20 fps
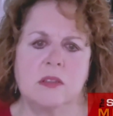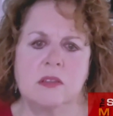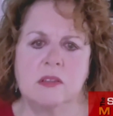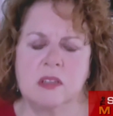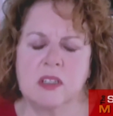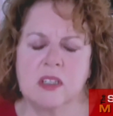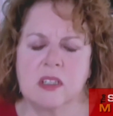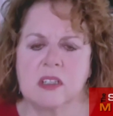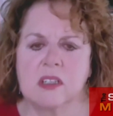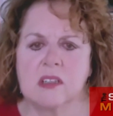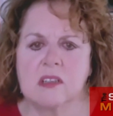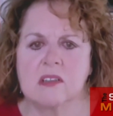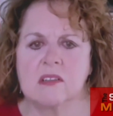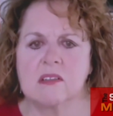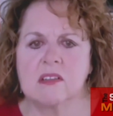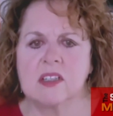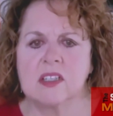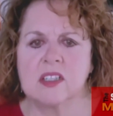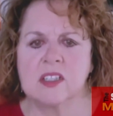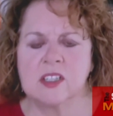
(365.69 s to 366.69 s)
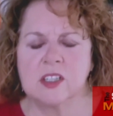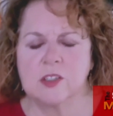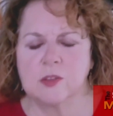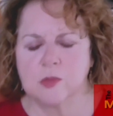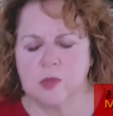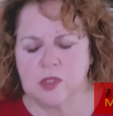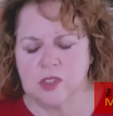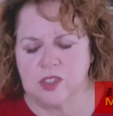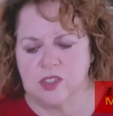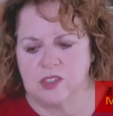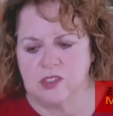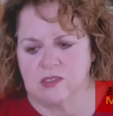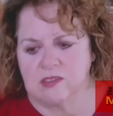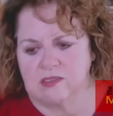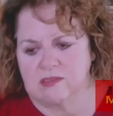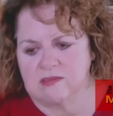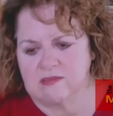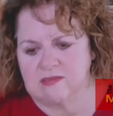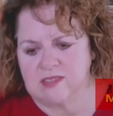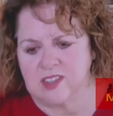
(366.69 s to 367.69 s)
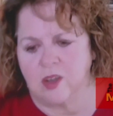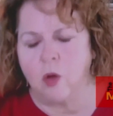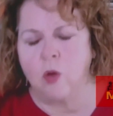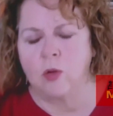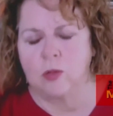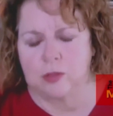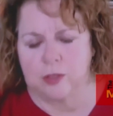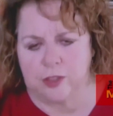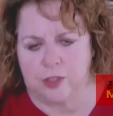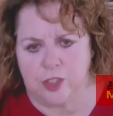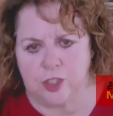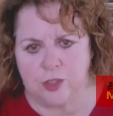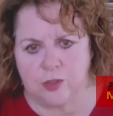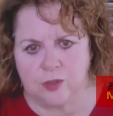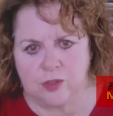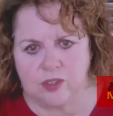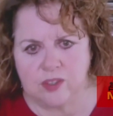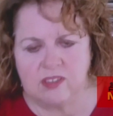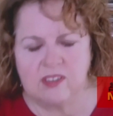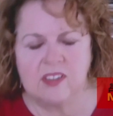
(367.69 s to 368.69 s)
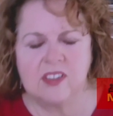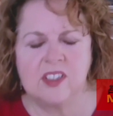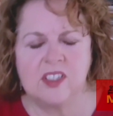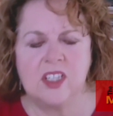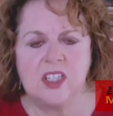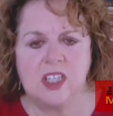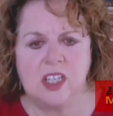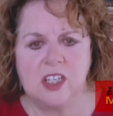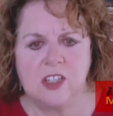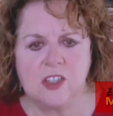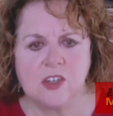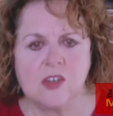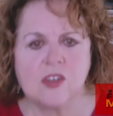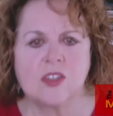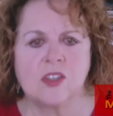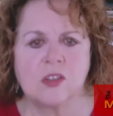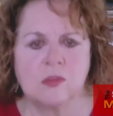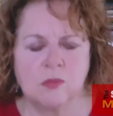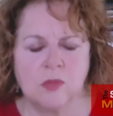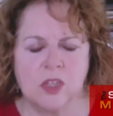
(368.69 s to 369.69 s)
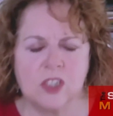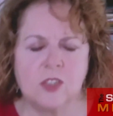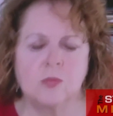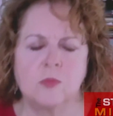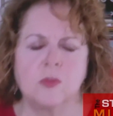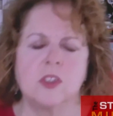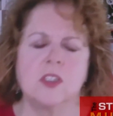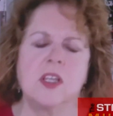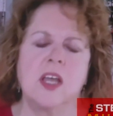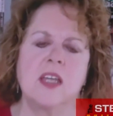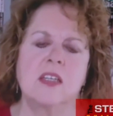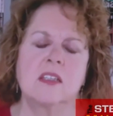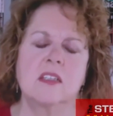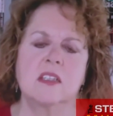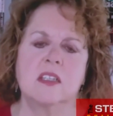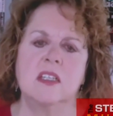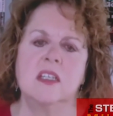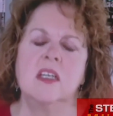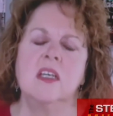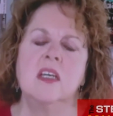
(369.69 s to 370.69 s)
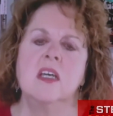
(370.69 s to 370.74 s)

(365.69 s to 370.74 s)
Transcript: Uh, in other words, the older children, the teenagers, are much more likely